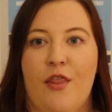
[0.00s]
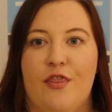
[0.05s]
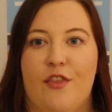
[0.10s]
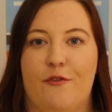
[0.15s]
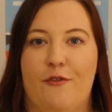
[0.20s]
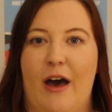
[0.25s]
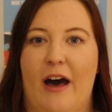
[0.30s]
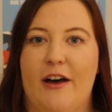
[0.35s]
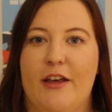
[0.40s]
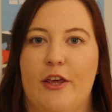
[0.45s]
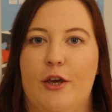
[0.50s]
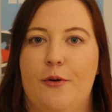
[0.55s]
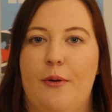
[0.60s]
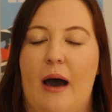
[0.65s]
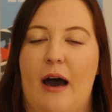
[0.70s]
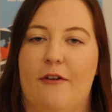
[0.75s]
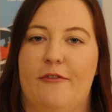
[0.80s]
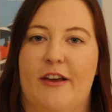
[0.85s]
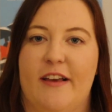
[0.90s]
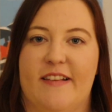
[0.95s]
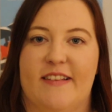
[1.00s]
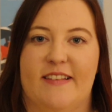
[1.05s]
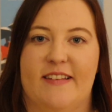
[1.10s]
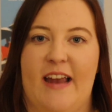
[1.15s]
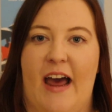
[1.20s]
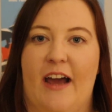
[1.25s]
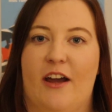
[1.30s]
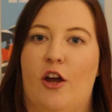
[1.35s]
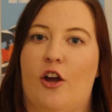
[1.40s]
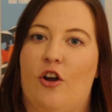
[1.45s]
The value of a
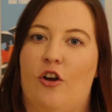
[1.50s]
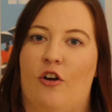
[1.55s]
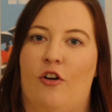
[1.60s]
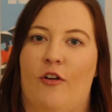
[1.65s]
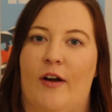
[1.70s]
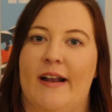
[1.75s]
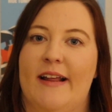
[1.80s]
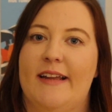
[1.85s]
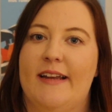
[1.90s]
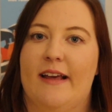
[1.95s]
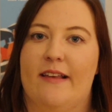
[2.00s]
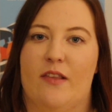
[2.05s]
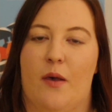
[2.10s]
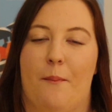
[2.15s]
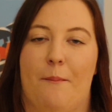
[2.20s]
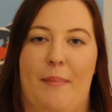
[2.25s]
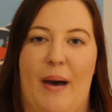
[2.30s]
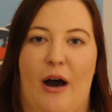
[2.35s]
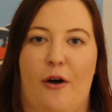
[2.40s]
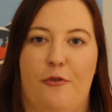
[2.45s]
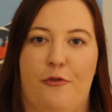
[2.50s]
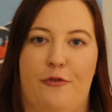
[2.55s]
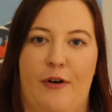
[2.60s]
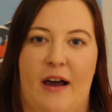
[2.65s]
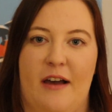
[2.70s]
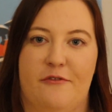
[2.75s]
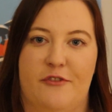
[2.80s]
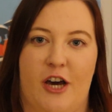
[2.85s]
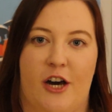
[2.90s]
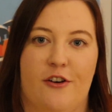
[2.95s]
snack credit is about
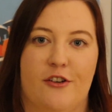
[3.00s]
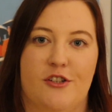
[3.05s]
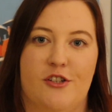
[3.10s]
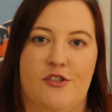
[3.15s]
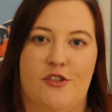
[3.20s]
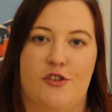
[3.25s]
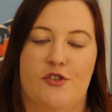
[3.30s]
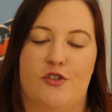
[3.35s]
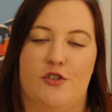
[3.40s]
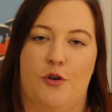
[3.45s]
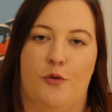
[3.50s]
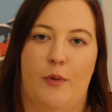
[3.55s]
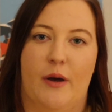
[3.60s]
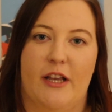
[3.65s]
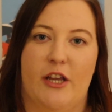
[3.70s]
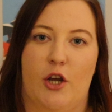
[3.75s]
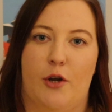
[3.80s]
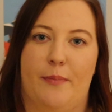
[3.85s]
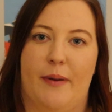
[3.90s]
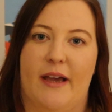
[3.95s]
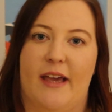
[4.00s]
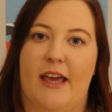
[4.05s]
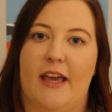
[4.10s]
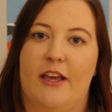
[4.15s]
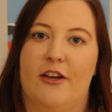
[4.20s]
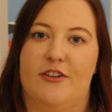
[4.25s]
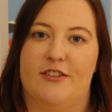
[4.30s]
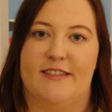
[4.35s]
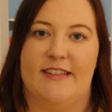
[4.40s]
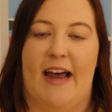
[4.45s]
$5, so when you're
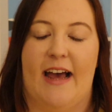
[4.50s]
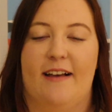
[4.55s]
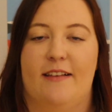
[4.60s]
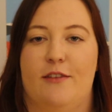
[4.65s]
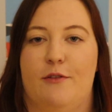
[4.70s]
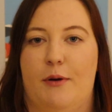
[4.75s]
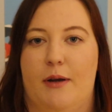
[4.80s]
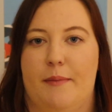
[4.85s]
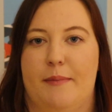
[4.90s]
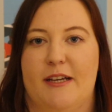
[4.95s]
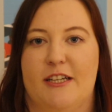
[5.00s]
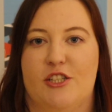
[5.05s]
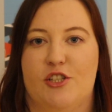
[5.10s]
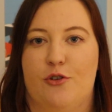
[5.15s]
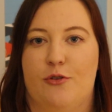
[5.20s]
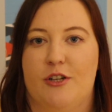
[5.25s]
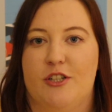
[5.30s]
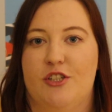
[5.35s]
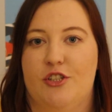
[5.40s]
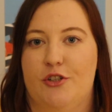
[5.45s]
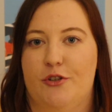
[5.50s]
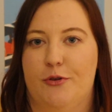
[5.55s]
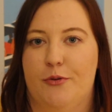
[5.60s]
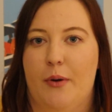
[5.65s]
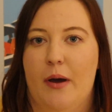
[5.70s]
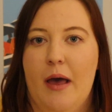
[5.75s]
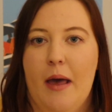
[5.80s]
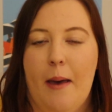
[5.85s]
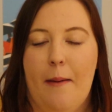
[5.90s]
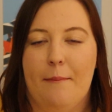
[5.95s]
picking your snacks, you want to make sure
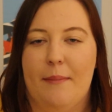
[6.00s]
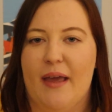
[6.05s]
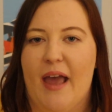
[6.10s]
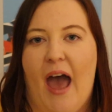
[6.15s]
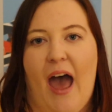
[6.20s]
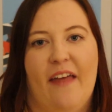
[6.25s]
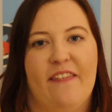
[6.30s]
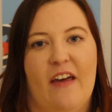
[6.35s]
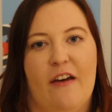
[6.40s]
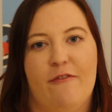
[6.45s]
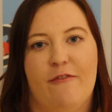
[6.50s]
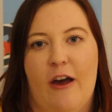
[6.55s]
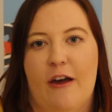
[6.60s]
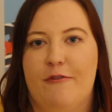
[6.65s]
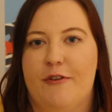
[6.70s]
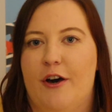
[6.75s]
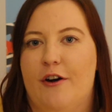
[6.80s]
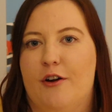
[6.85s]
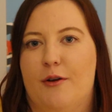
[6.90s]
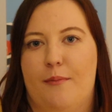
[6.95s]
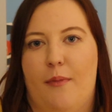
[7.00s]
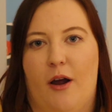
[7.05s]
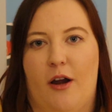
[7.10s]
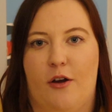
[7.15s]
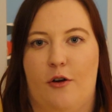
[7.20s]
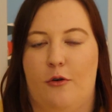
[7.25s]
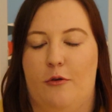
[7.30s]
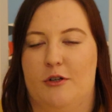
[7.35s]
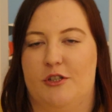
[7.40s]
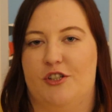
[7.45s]
to be at that $5
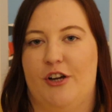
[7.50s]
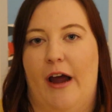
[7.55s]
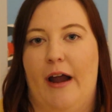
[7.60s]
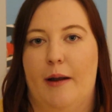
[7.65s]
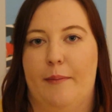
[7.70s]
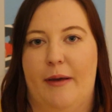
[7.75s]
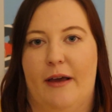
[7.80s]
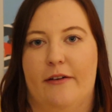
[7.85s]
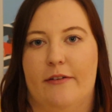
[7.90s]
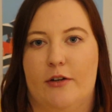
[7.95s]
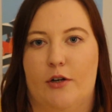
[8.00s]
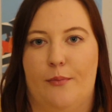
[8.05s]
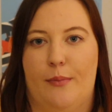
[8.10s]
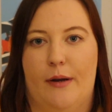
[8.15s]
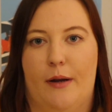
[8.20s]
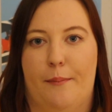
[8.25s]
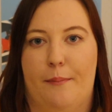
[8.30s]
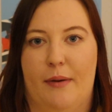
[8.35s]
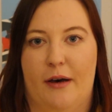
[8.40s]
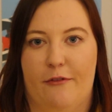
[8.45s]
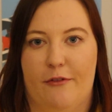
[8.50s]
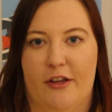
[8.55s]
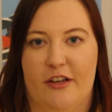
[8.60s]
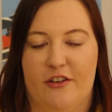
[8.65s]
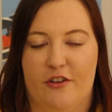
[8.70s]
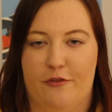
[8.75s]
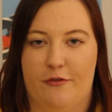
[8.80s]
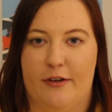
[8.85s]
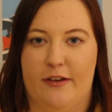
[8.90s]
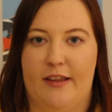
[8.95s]
mark or try to be a little bit above it
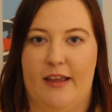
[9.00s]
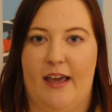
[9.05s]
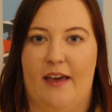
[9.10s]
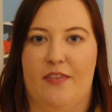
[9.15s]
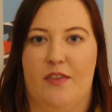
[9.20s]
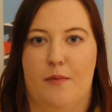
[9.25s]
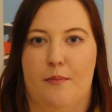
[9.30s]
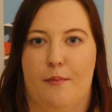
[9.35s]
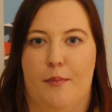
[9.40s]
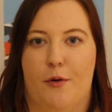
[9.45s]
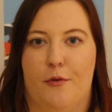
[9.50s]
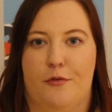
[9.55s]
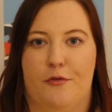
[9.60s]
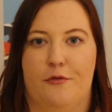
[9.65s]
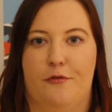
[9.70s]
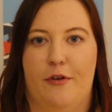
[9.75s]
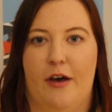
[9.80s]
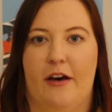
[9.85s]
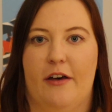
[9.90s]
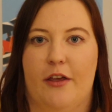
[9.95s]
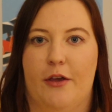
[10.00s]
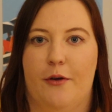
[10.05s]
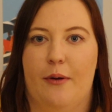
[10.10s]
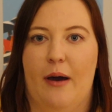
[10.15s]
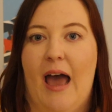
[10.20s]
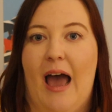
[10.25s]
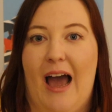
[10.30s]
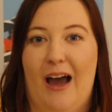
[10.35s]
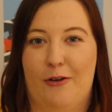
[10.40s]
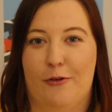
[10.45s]
to really get the most value
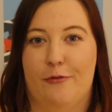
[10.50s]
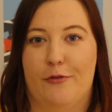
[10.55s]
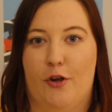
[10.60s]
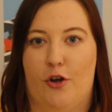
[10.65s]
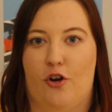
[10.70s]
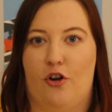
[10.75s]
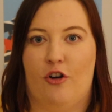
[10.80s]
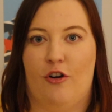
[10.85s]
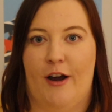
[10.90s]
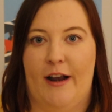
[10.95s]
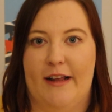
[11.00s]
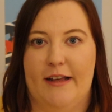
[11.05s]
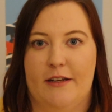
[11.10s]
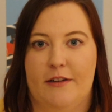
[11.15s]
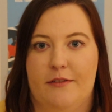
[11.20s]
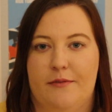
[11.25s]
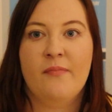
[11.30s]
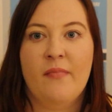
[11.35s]
out of your credit.